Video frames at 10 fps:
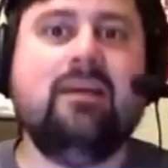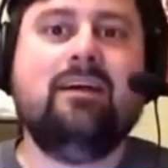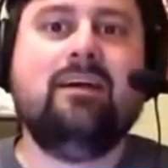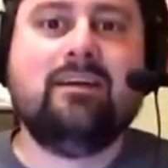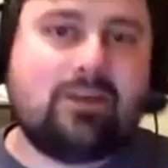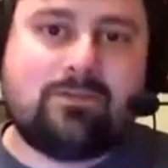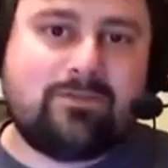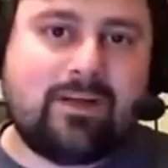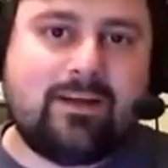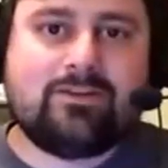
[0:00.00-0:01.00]
go
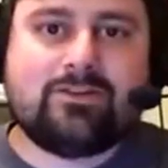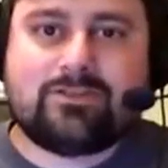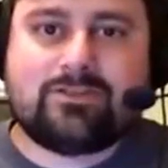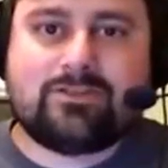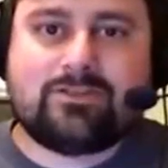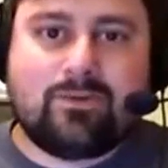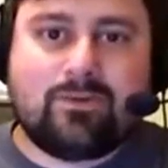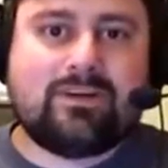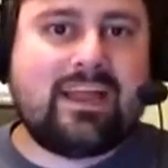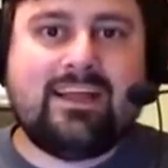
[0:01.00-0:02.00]
figure, Star-Lord
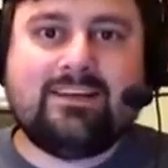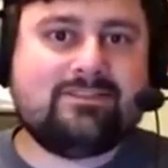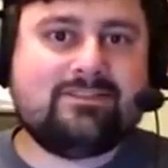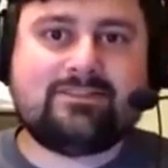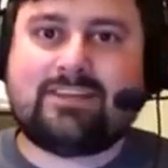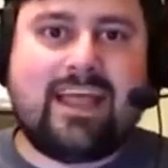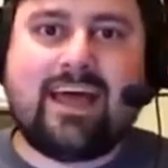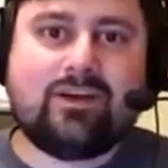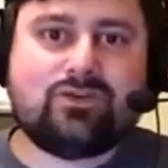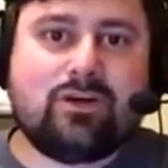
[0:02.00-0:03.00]
can't stay out of
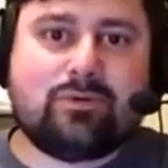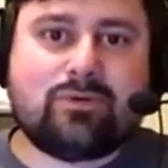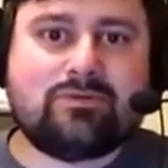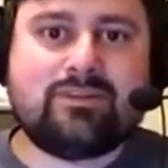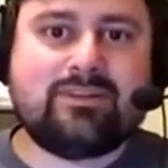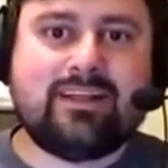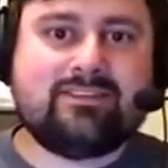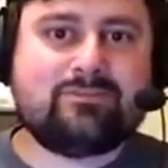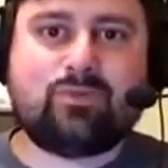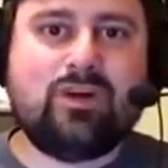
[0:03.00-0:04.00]
trouble. And
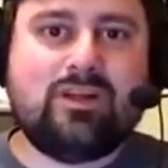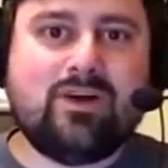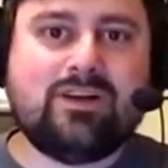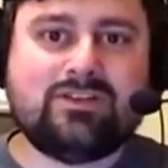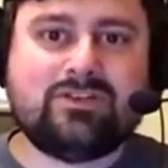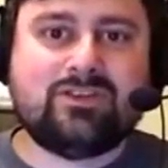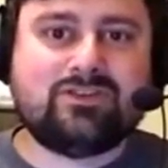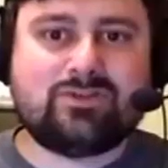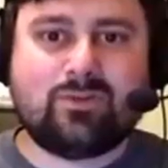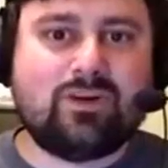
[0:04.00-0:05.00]
that's pretty much the
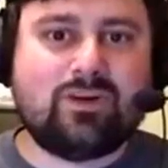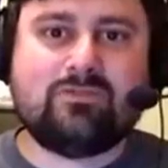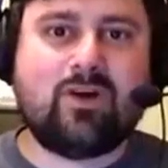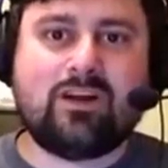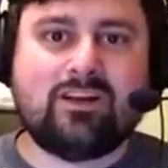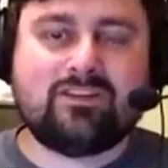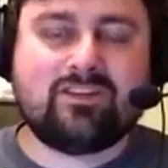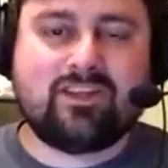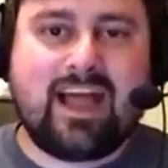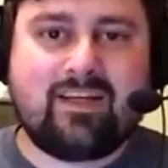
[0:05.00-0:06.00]
story of Guardians of the
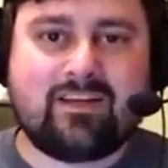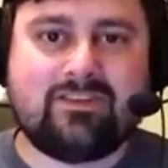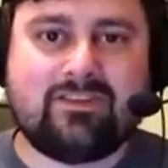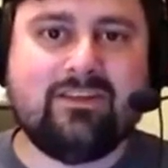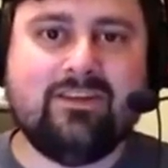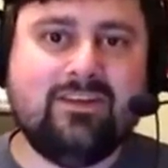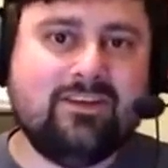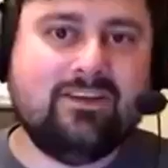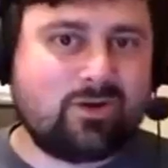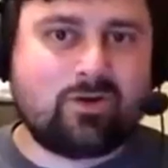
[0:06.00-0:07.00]
Galaxy.
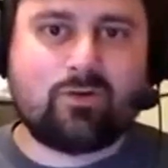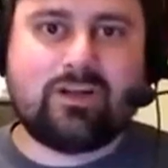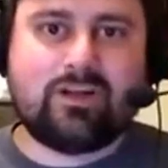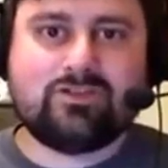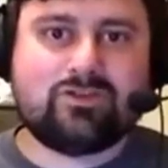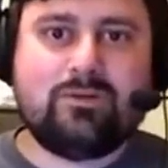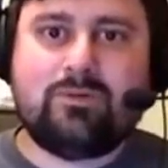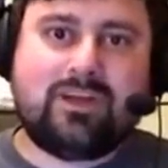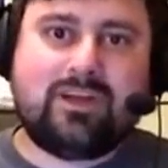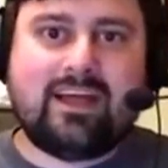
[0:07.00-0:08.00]
Star-Lord gets in trouble. He
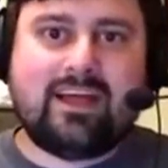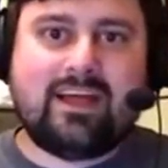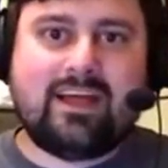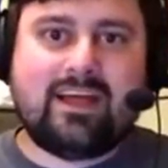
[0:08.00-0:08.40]
has